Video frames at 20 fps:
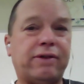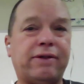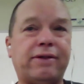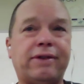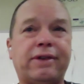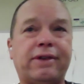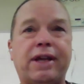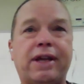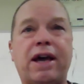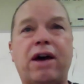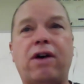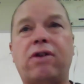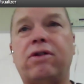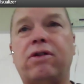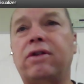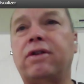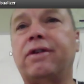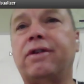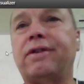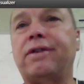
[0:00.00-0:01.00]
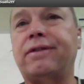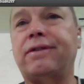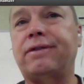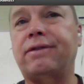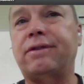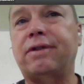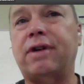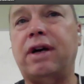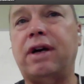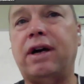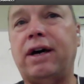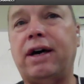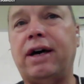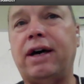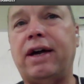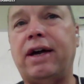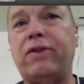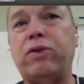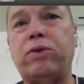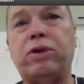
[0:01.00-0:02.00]
Now,
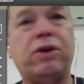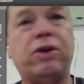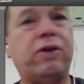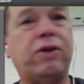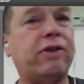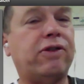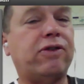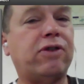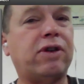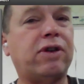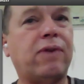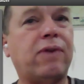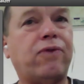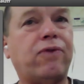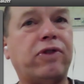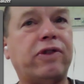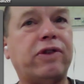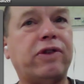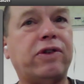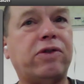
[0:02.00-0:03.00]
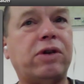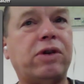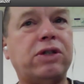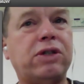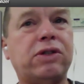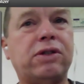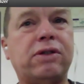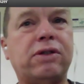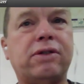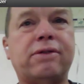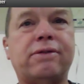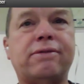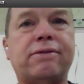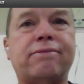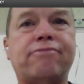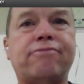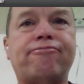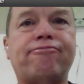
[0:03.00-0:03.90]
everyone know the circumference equation?